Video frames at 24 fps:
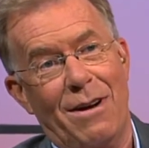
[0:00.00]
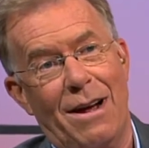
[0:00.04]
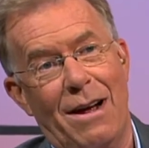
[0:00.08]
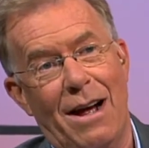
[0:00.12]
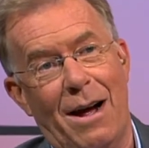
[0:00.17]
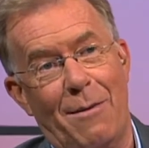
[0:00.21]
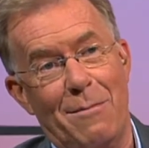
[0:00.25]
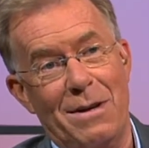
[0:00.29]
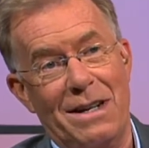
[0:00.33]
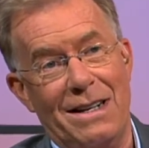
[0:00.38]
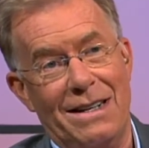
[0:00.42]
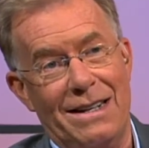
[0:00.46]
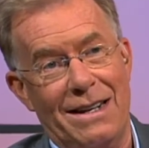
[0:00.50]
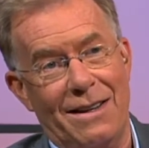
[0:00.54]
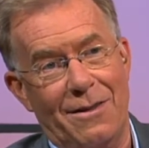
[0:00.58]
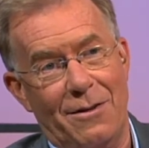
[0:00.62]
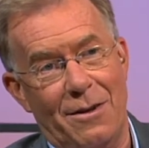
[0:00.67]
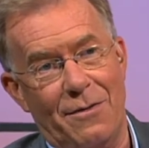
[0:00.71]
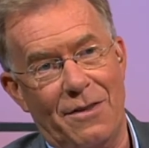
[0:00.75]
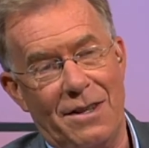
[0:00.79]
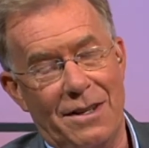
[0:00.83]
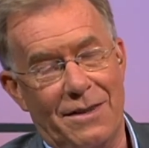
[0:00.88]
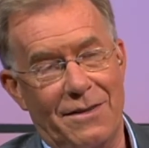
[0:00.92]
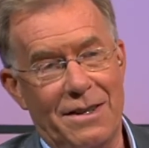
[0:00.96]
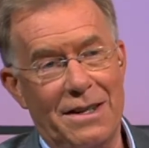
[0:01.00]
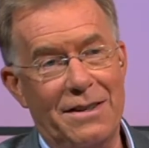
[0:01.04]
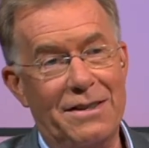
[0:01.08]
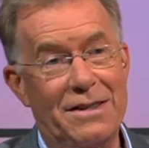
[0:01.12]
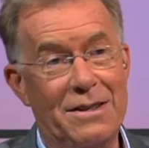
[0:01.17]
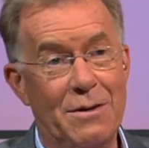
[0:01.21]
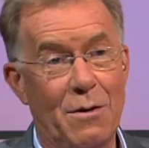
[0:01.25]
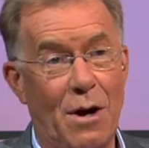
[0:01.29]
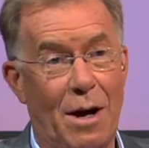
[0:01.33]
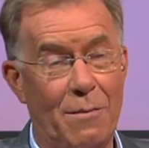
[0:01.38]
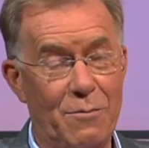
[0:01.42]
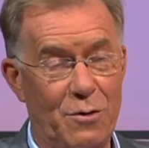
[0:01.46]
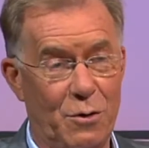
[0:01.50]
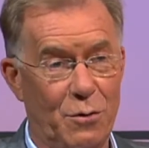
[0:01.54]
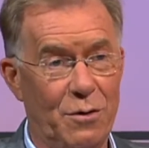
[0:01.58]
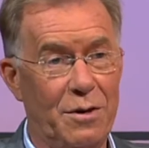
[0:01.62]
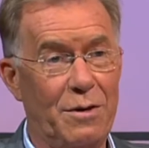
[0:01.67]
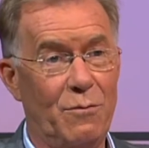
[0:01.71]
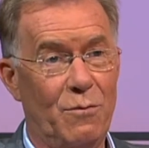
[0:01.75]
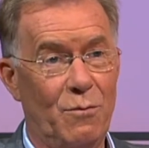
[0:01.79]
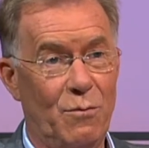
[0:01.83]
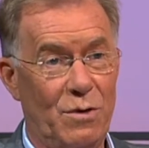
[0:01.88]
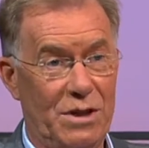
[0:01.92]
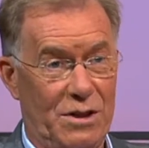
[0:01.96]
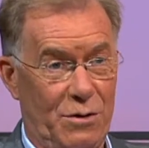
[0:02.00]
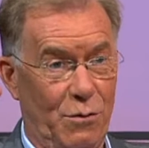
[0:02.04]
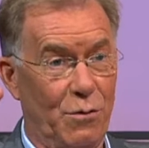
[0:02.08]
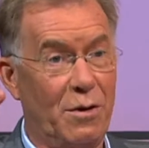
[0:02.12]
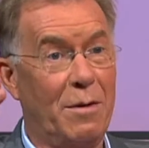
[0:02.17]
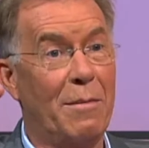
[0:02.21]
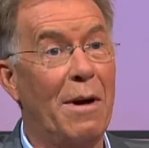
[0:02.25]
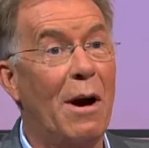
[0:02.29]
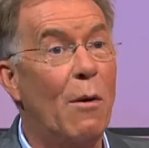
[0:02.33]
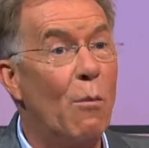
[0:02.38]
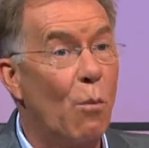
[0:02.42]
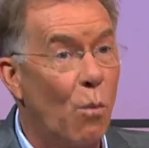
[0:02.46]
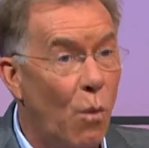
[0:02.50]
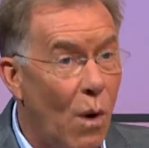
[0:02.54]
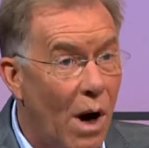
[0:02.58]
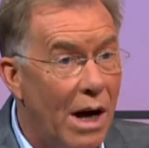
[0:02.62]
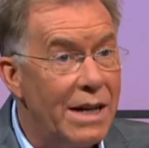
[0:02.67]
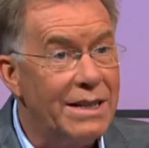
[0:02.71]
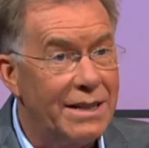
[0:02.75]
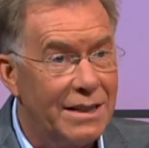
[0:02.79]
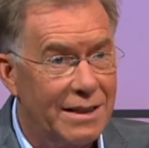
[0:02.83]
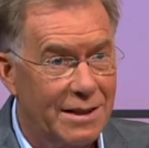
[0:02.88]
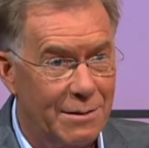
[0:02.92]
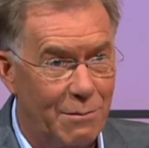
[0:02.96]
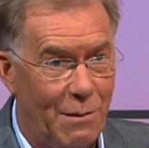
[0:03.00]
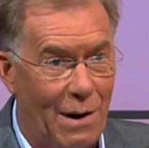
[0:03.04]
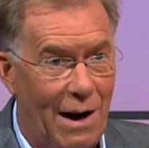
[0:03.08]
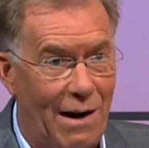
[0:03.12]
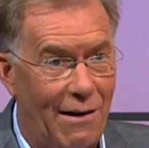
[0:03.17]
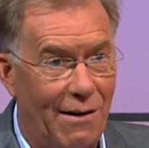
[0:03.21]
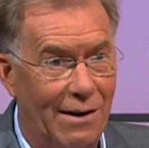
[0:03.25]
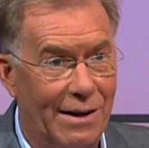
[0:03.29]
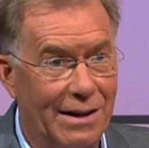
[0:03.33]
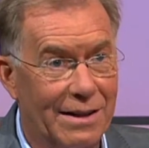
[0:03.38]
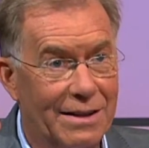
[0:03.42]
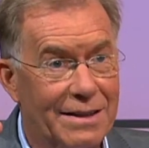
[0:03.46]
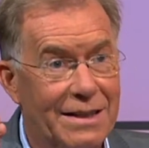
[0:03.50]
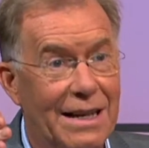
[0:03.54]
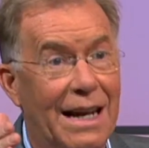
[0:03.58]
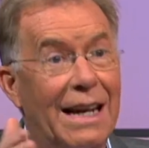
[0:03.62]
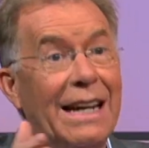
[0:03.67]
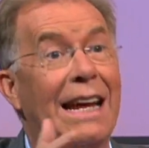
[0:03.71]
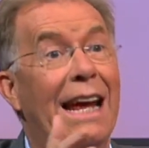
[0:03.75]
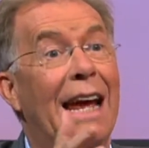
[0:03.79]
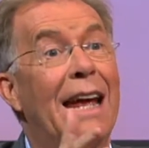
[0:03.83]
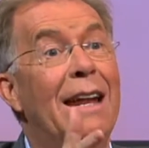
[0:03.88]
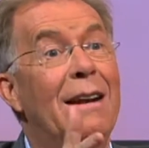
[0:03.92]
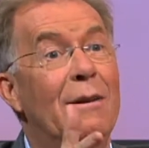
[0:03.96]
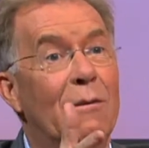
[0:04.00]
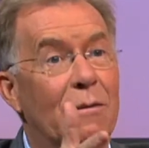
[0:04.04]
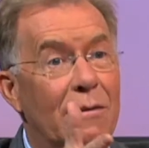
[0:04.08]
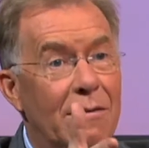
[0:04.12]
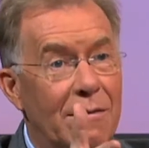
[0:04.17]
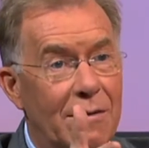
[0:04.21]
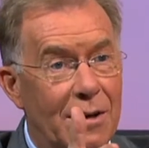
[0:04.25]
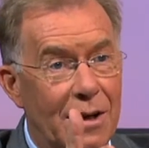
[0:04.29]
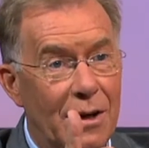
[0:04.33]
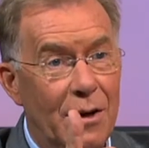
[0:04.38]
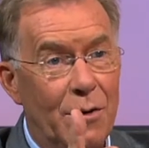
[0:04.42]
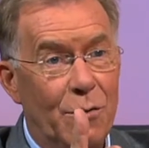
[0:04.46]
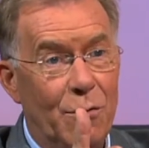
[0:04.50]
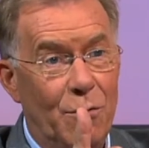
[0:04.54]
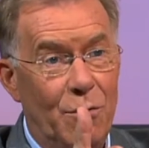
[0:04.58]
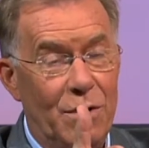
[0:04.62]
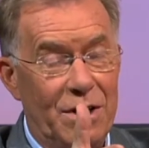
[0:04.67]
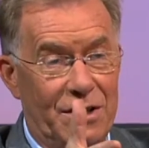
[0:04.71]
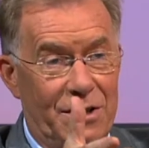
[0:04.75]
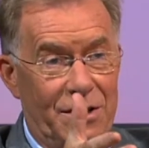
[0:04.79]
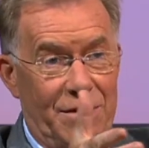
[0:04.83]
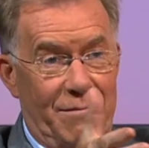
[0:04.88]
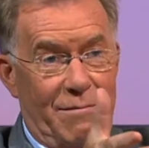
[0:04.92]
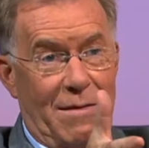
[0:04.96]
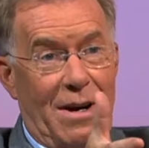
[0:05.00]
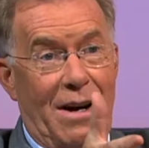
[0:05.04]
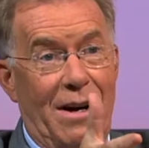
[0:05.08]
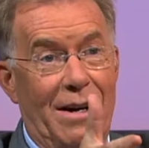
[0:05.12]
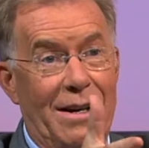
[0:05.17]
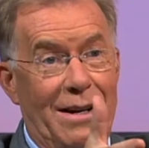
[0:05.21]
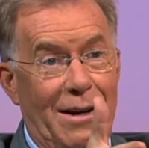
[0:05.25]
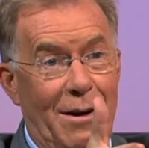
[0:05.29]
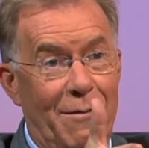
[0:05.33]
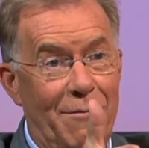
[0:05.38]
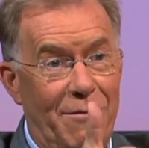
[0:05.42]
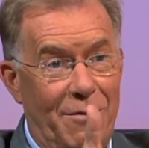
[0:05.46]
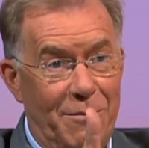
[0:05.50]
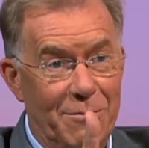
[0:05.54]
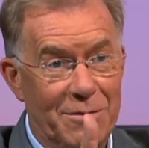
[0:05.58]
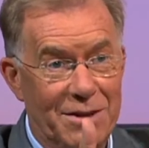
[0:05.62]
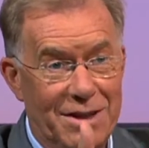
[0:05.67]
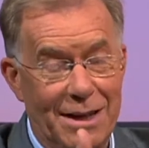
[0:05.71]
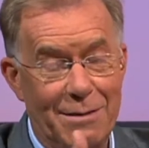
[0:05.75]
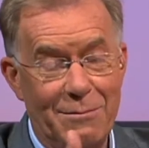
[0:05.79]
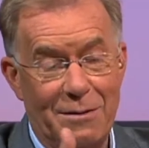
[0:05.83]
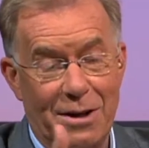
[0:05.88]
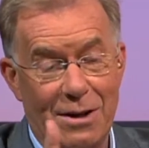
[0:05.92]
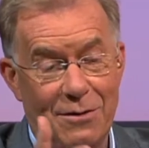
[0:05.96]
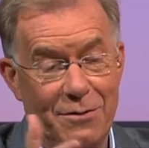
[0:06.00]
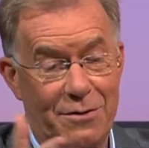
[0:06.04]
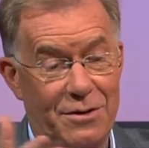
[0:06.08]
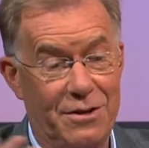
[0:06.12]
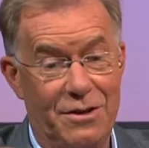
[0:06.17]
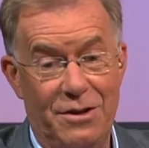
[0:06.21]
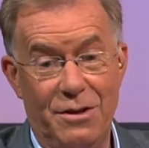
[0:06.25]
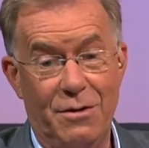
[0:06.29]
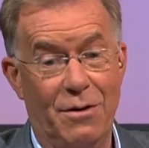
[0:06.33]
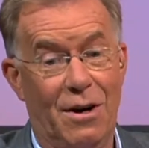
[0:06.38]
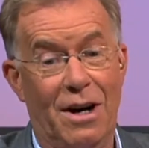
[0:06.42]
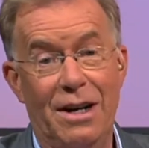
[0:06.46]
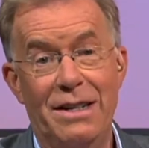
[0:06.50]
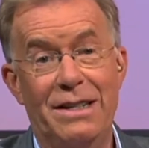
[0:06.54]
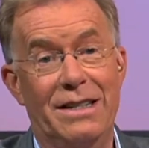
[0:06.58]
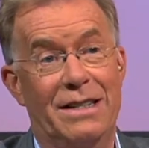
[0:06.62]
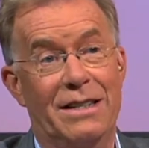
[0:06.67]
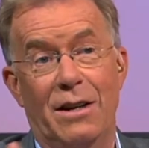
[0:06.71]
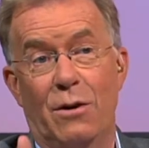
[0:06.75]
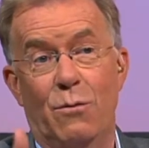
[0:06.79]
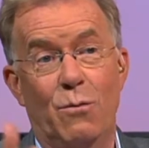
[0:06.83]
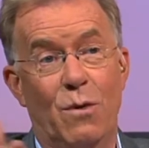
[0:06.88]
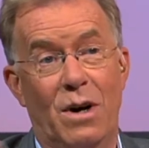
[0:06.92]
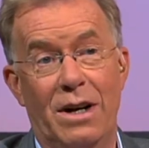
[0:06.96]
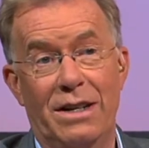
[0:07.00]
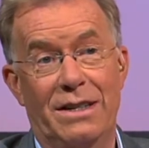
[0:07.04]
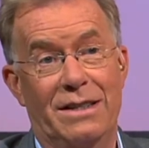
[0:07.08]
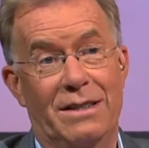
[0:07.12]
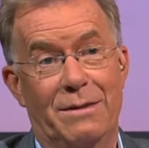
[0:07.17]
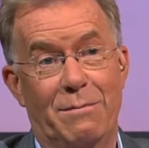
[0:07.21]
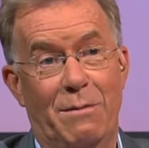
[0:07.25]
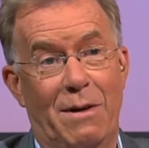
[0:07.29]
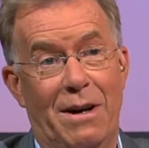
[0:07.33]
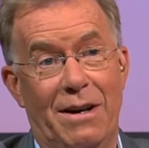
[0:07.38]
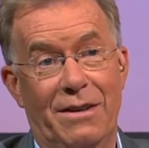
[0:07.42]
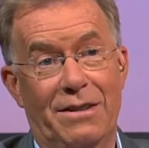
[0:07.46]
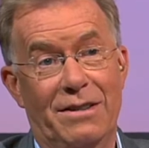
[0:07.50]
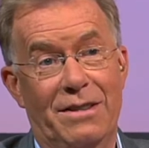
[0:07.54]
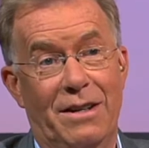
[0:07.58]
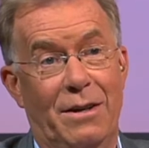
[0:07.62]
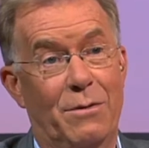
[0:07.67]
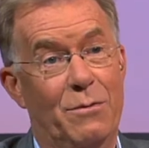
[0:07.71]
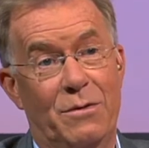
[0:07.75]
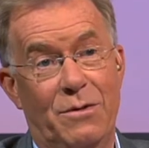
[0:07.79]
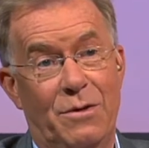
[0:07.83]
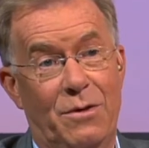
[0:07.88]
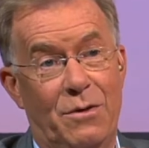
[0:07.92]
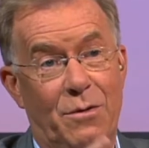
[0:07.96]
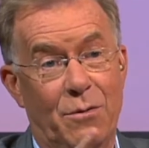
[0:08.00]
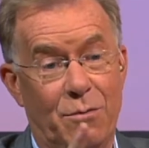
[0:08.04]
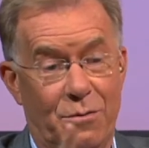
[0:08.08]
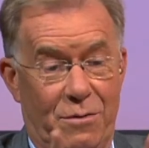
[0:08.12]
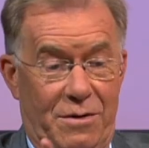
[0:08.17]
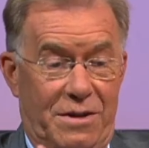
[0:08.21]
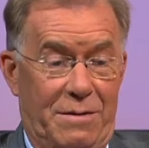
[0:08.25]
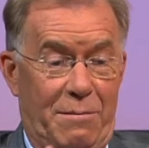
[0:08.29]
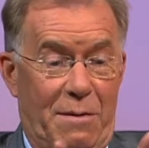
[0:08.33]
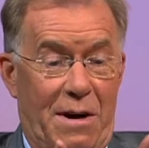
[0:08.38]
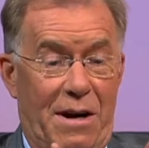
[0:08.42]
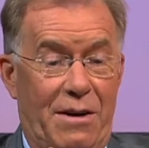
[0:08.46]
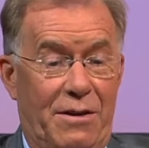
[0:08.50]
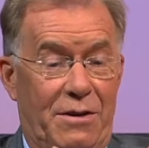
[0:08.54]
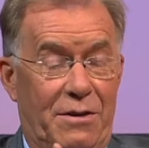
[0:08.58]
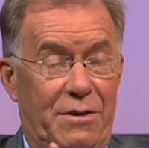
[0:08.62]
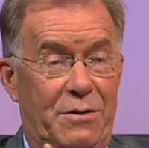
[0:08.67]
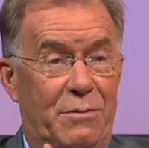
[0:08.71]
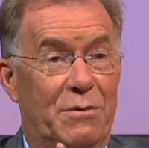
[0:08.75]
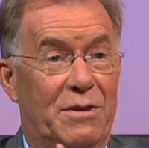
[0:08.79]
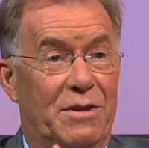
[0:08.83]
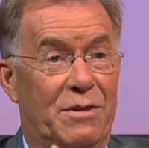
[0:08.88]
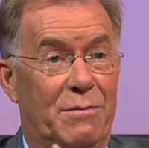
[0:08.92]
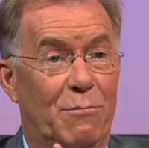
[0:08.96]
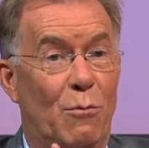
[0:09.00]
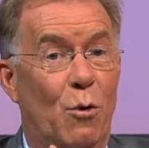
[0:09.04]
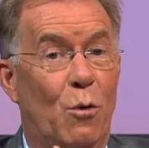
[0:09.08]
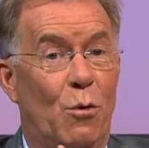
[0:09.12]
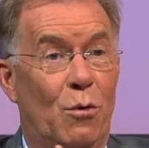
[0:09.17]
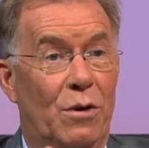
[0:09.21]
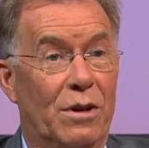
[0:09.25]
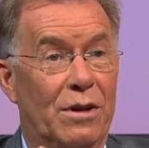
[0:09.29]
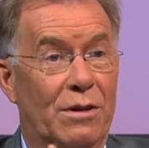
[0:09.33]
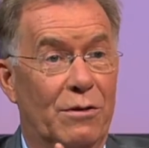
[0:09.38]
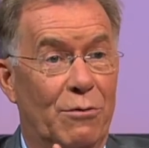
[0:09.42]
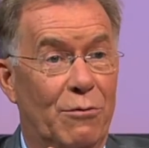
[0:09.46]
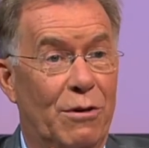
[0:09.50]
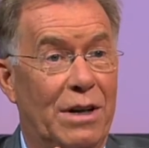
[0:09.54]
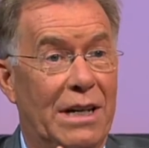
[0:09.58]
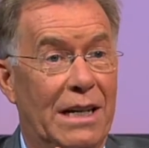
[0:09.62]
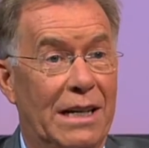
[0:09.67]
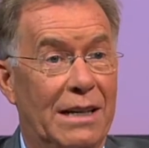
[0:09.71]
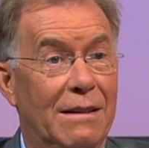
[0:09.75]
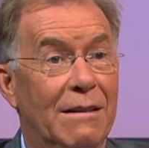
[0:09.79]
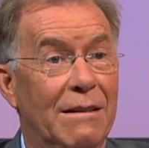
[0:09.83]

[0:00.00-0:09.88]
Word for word: I mean, yeah. this, I'm talking. We're talking about white asparagus yeah, yeah. again, which I come from the same country as you. I didn't know white asparagus. I always thought asparagus was small and green.